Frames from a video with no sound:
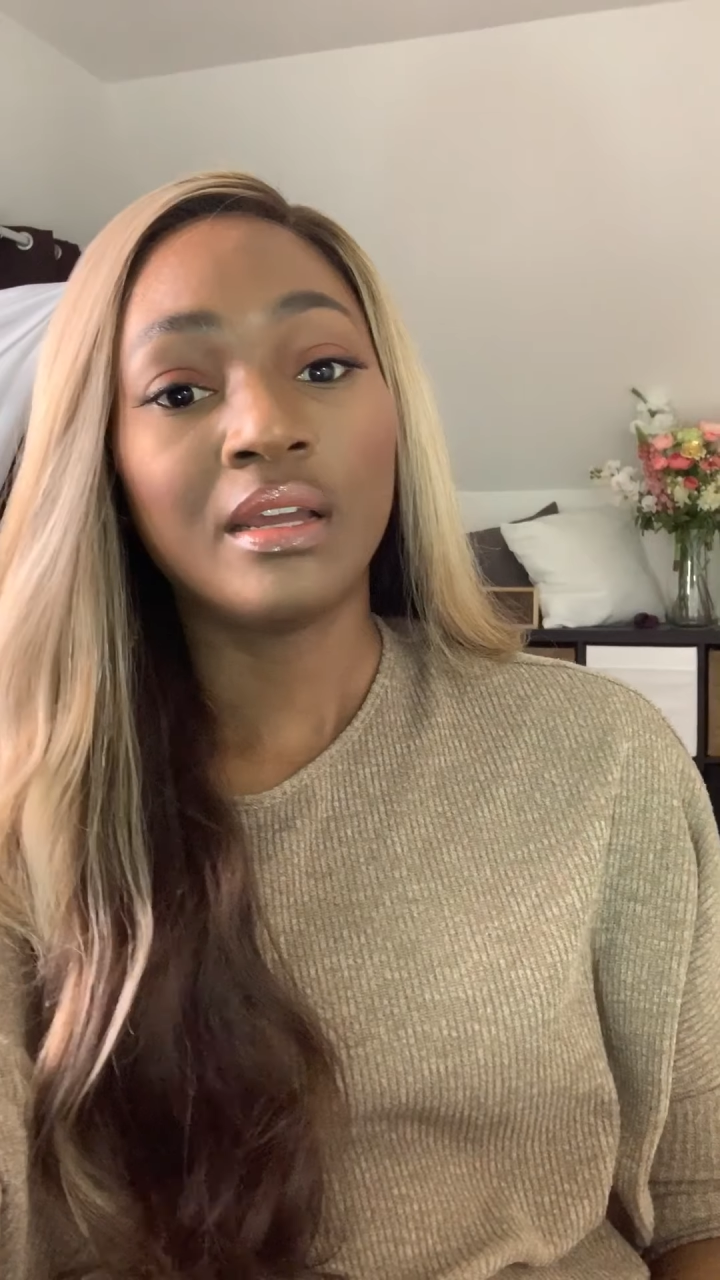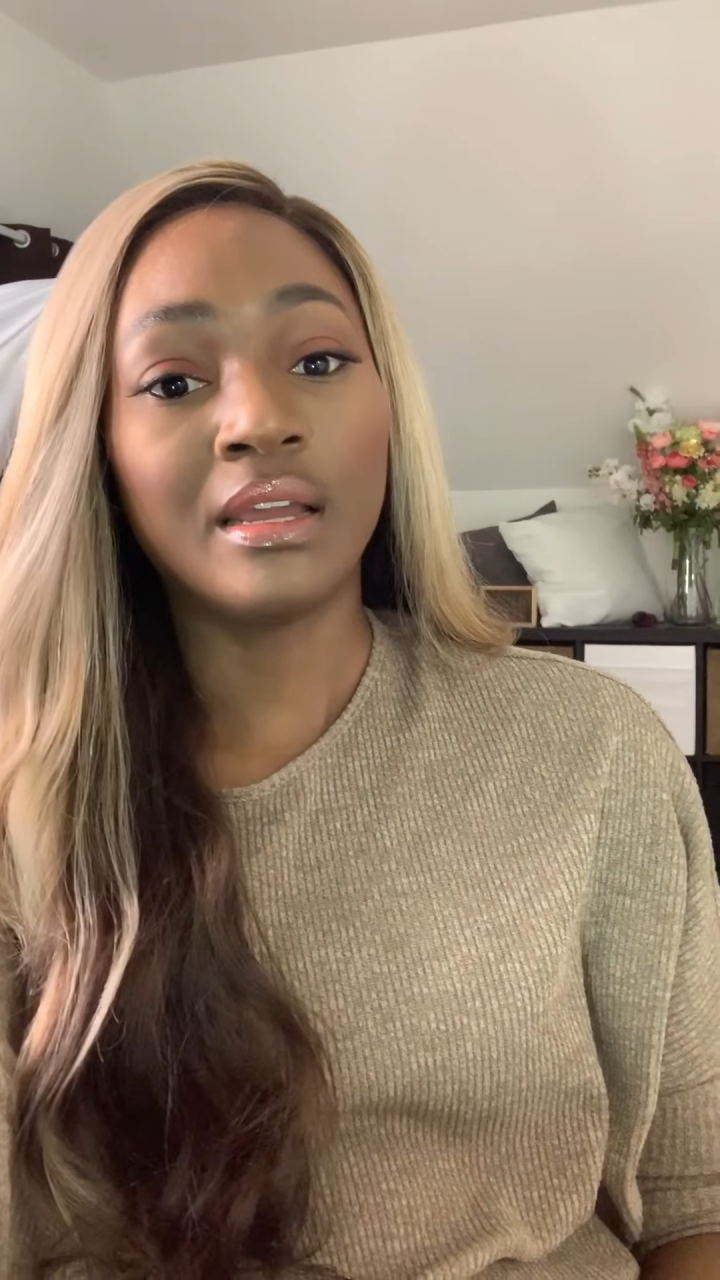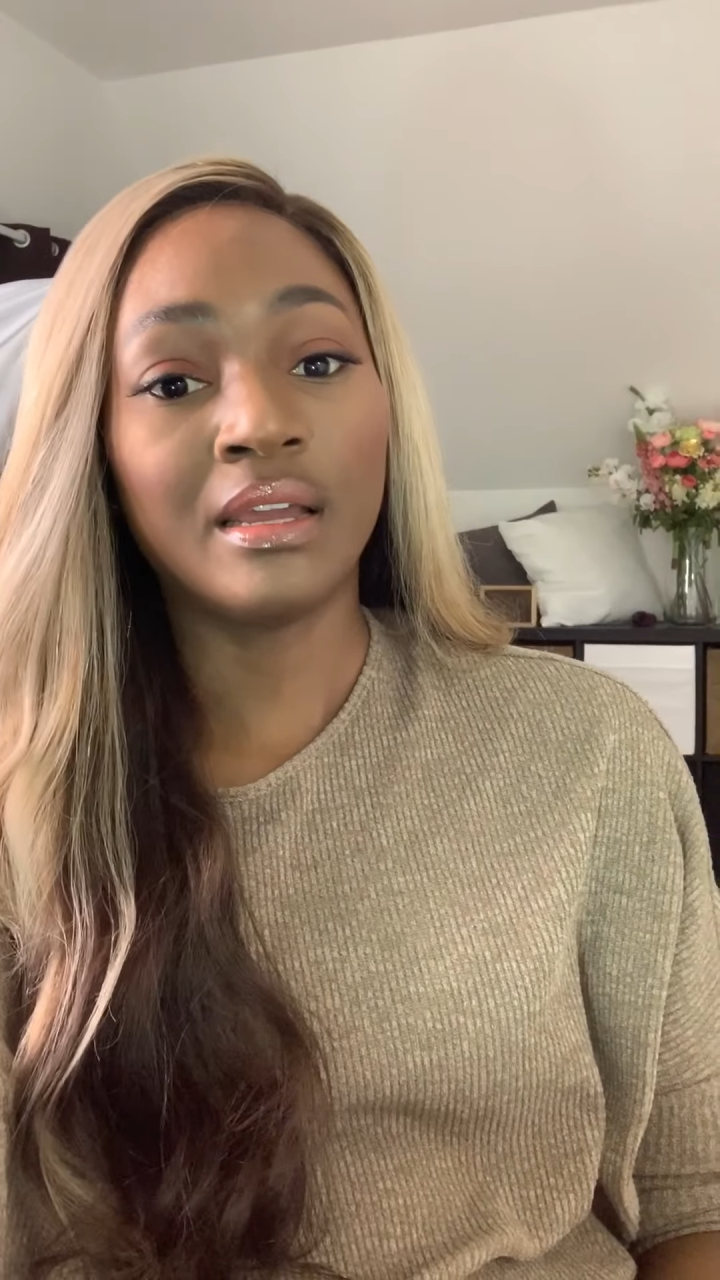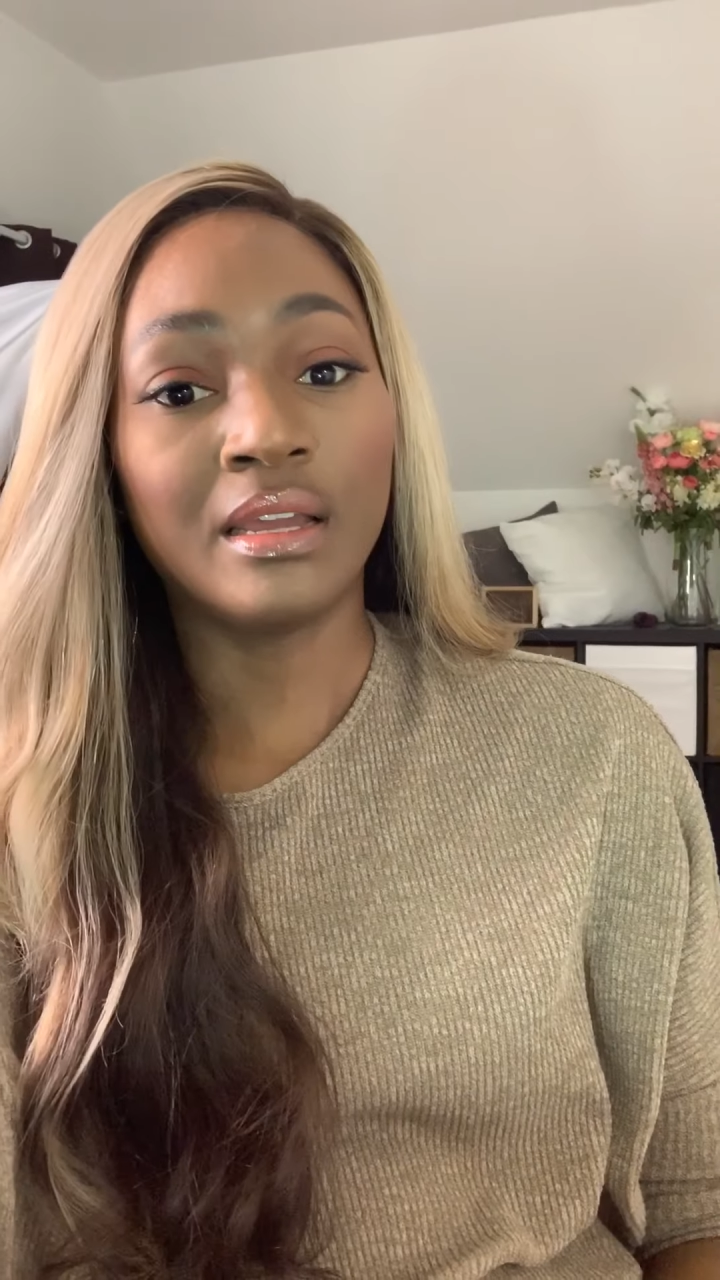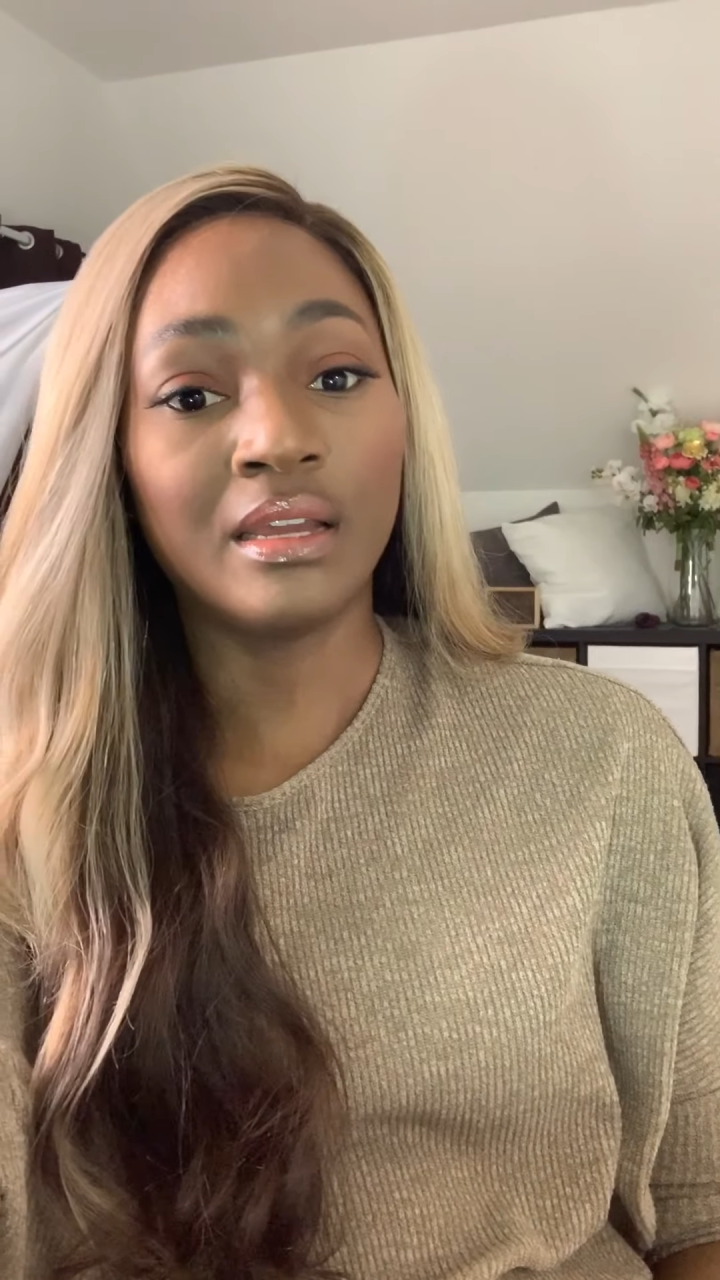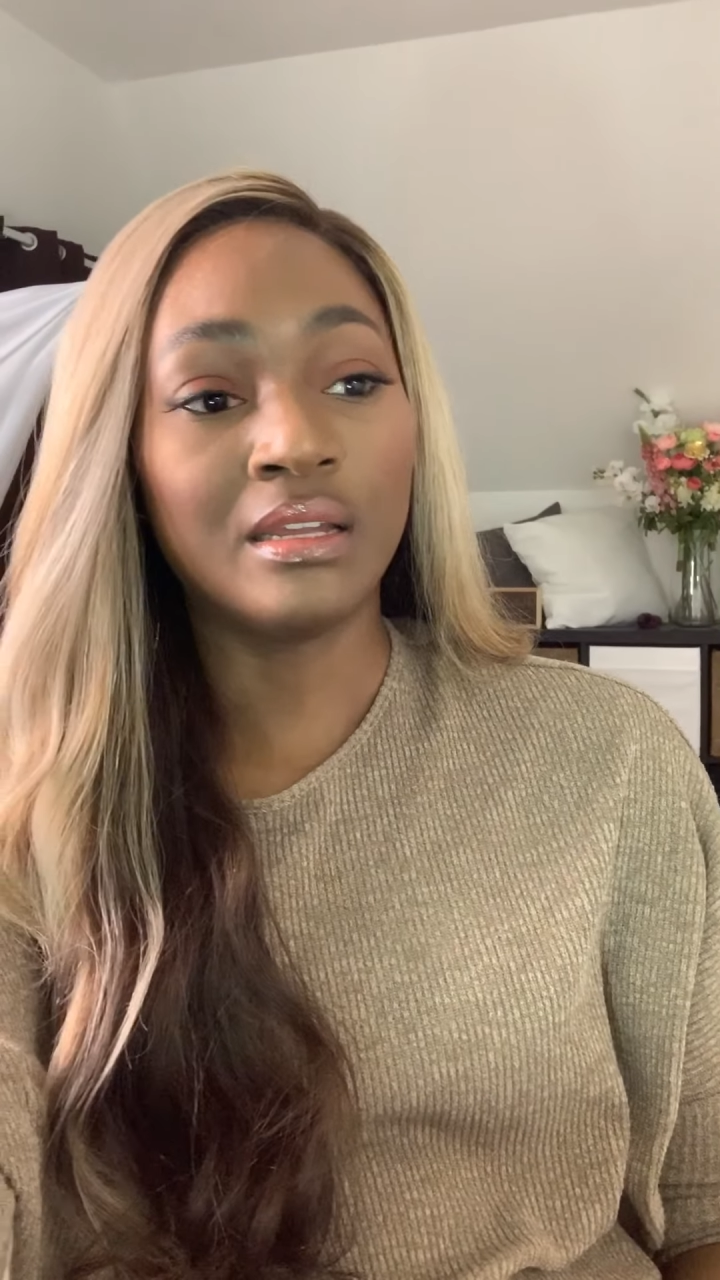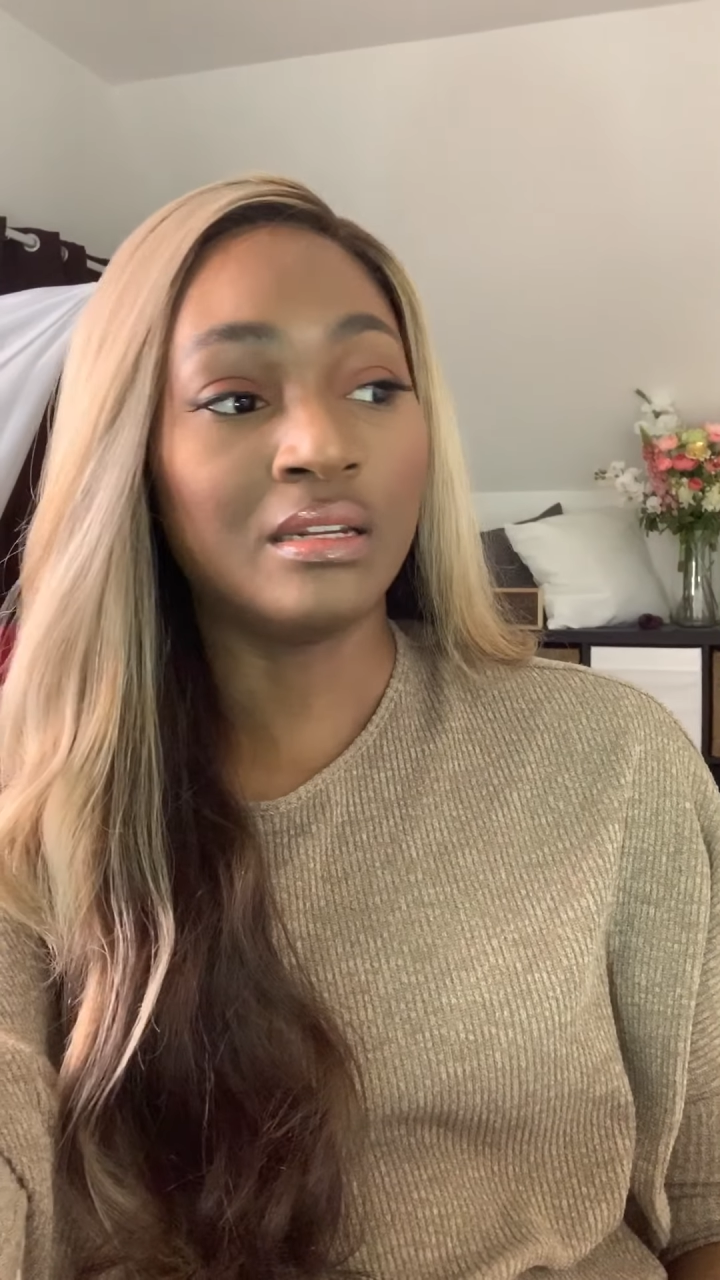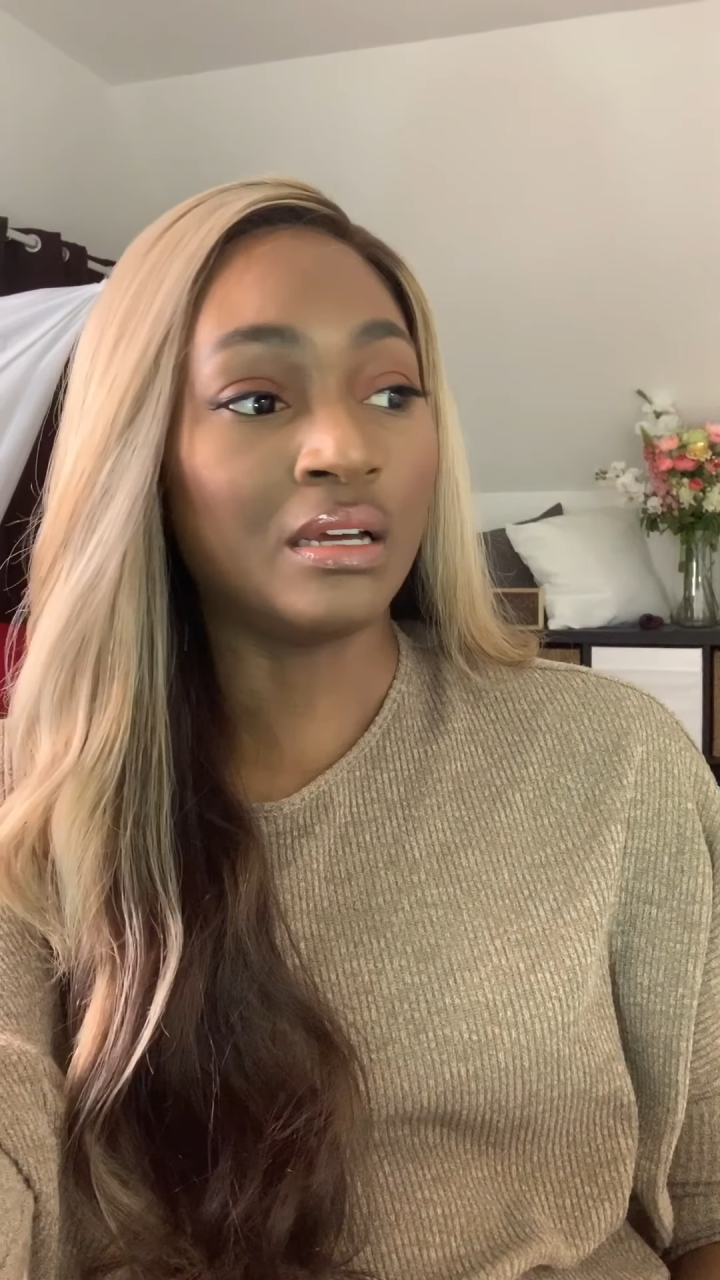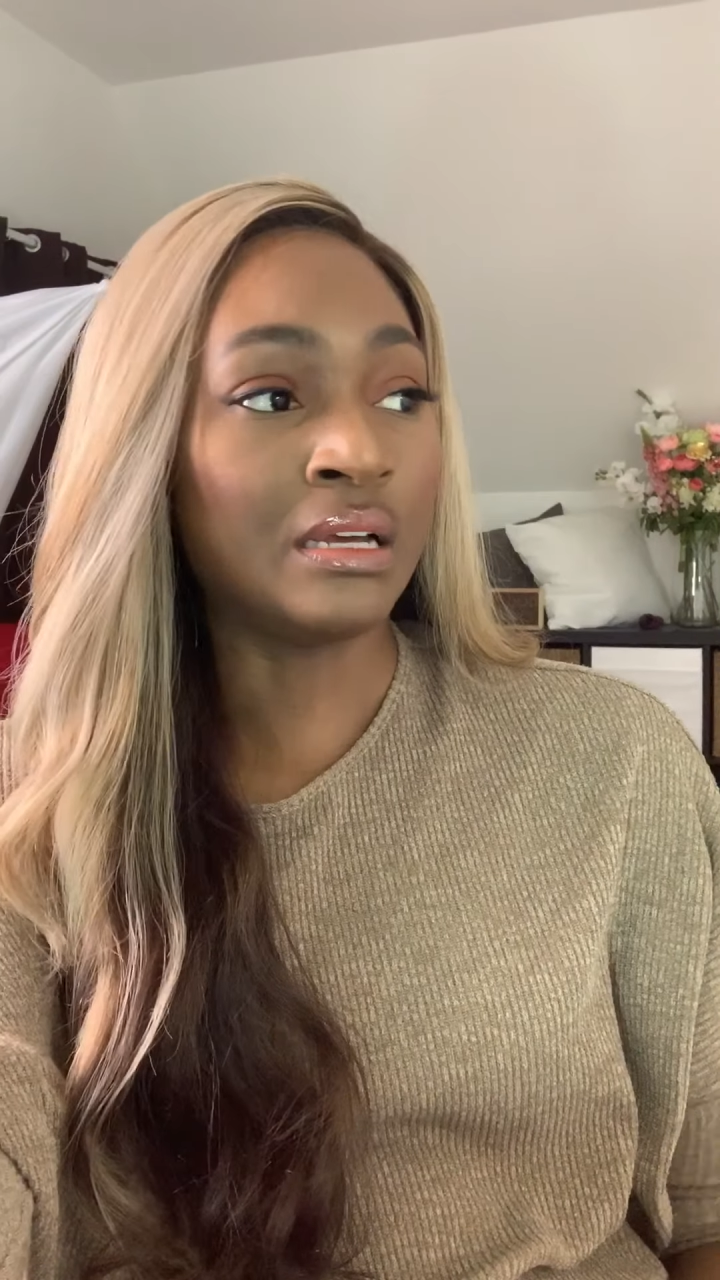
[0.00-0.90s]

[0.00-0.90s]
And